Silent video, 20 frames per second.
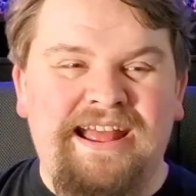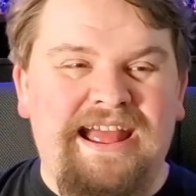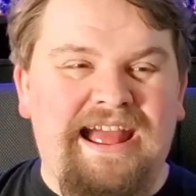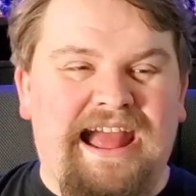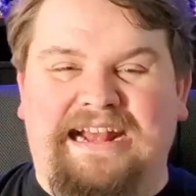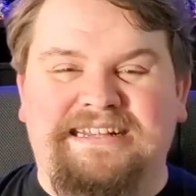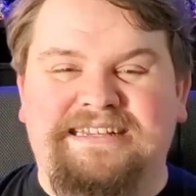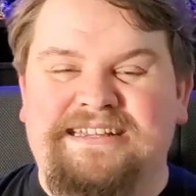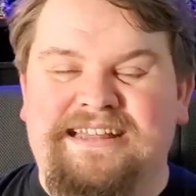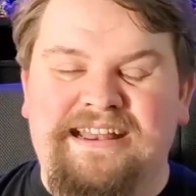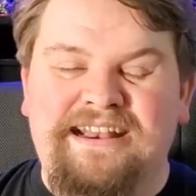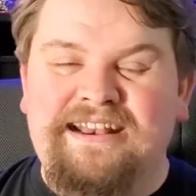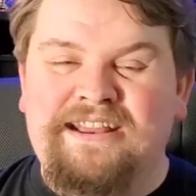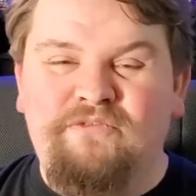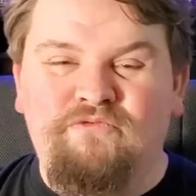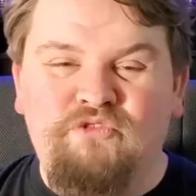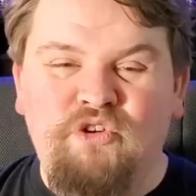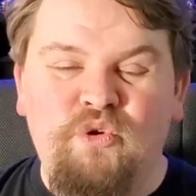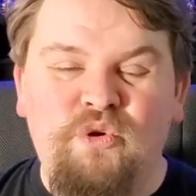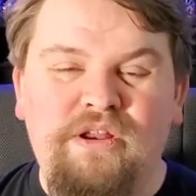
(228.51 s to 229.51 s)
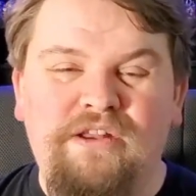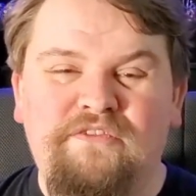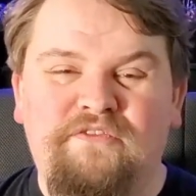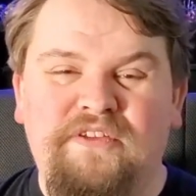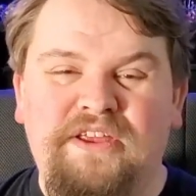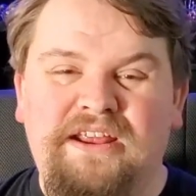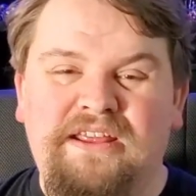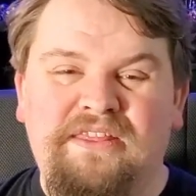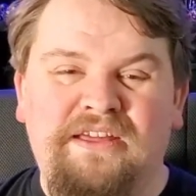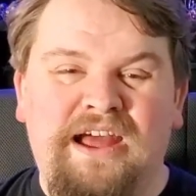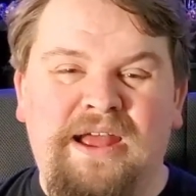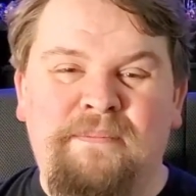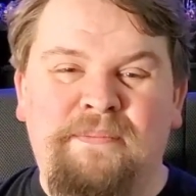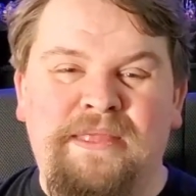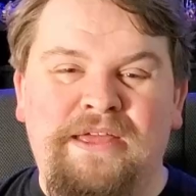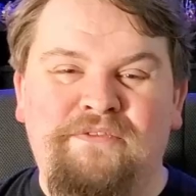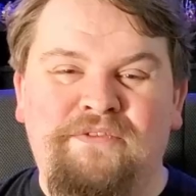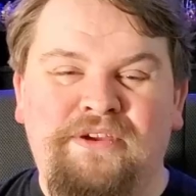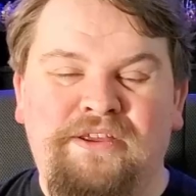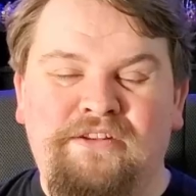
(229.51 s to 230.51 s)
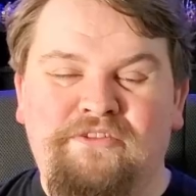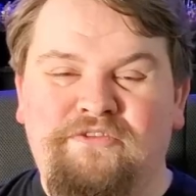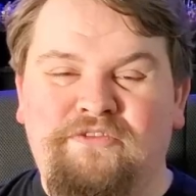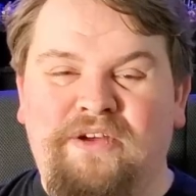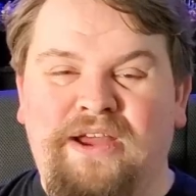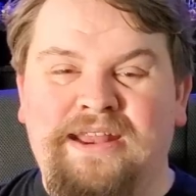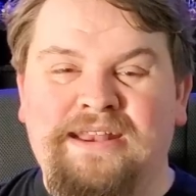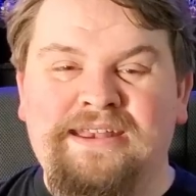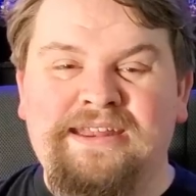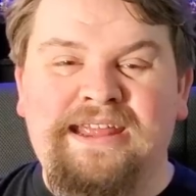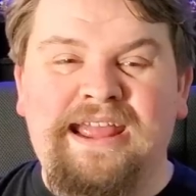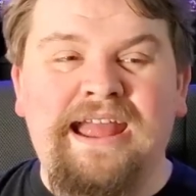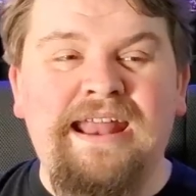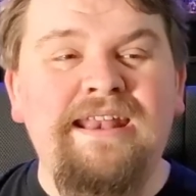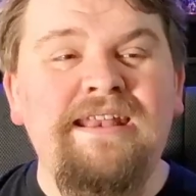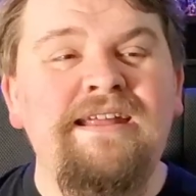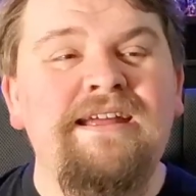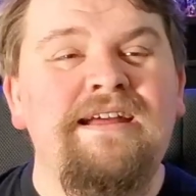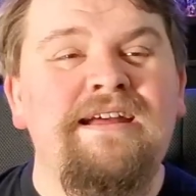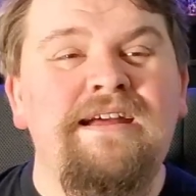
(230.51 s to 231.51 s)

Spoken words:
accidentally ruin a figure that I'm never going to find again,